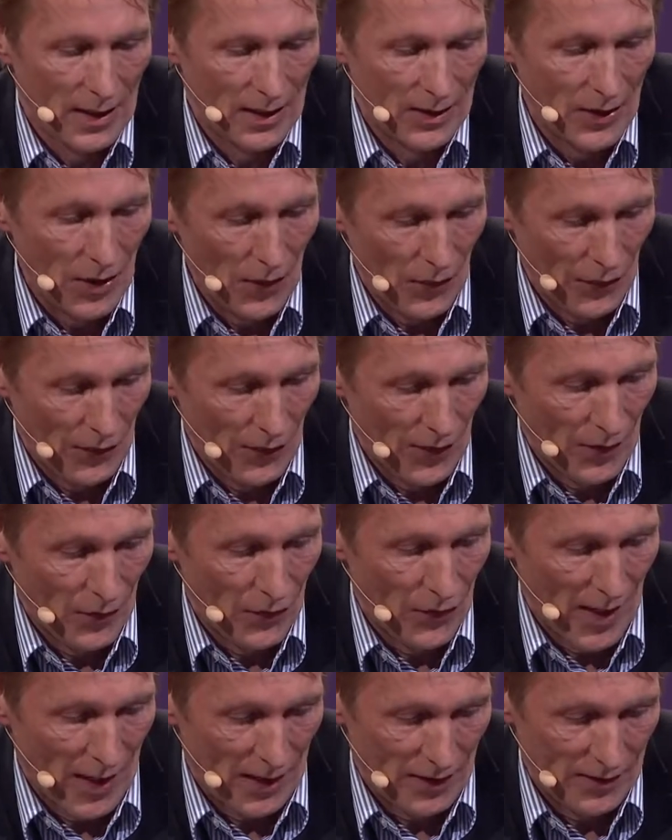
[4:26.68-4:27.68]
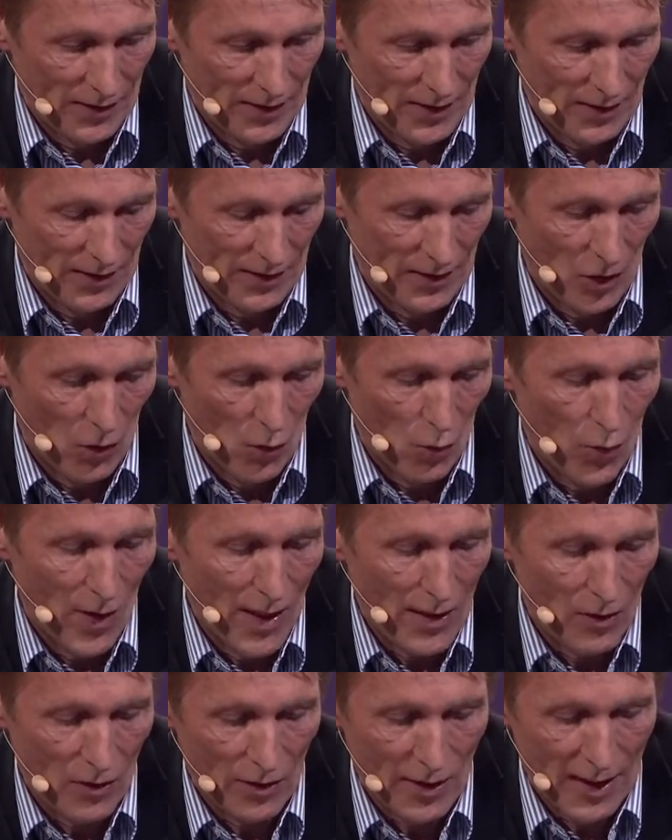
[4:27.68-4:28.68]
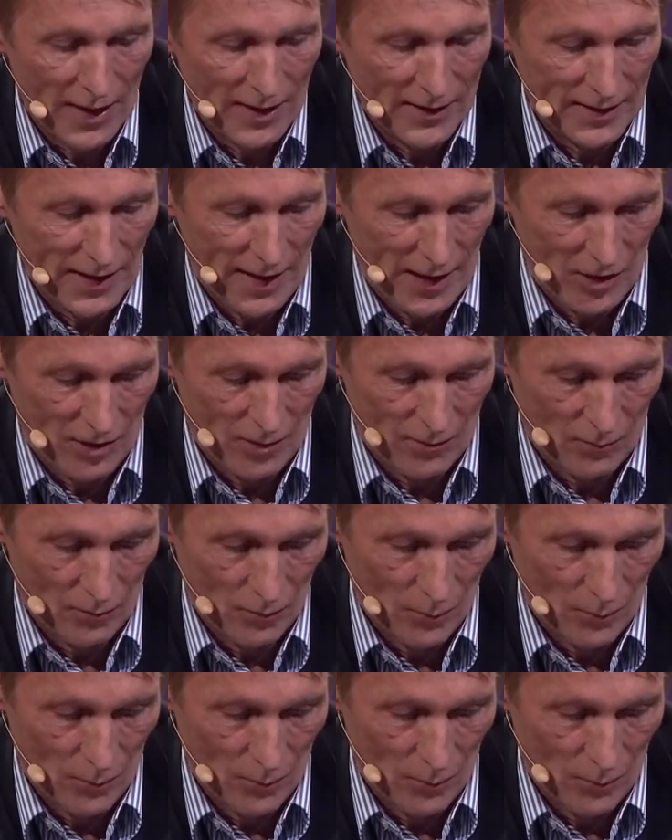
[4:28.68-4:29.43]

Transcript: different functions in one organization.